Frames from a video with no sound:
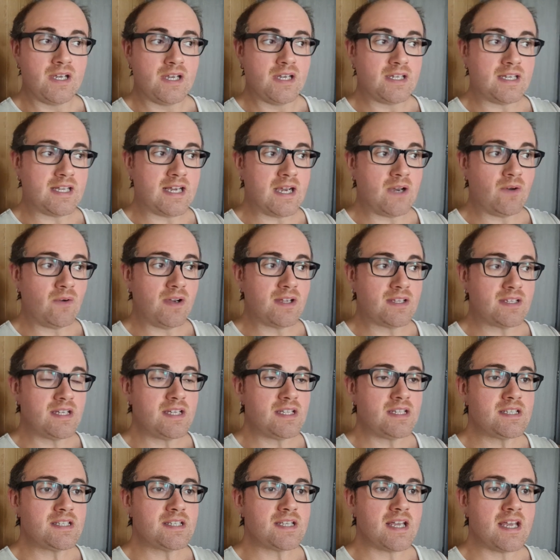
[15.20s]
Now I
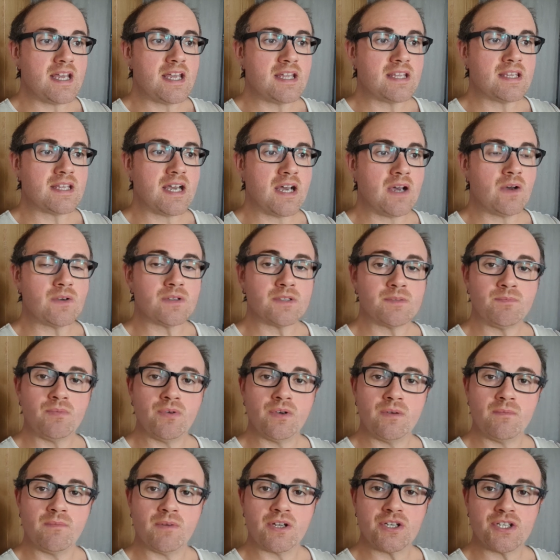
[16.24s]
did say that I was
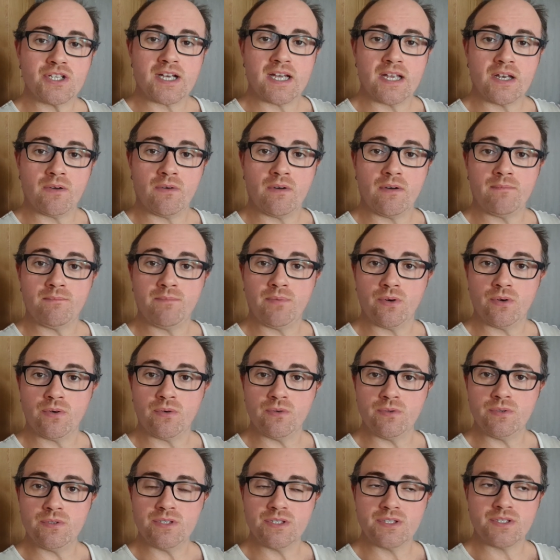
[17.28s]
putting my channel on
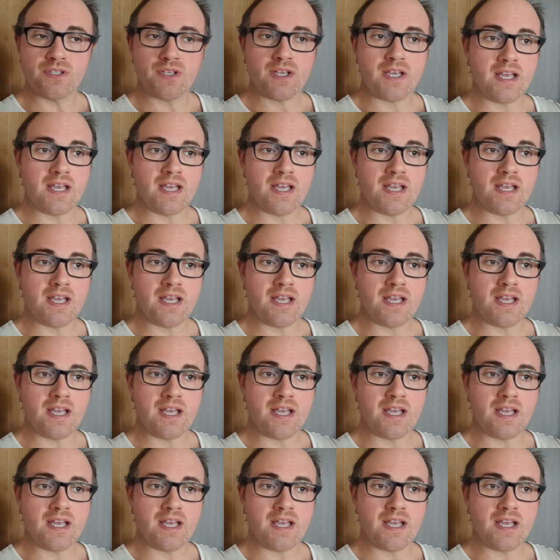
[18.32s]
pause,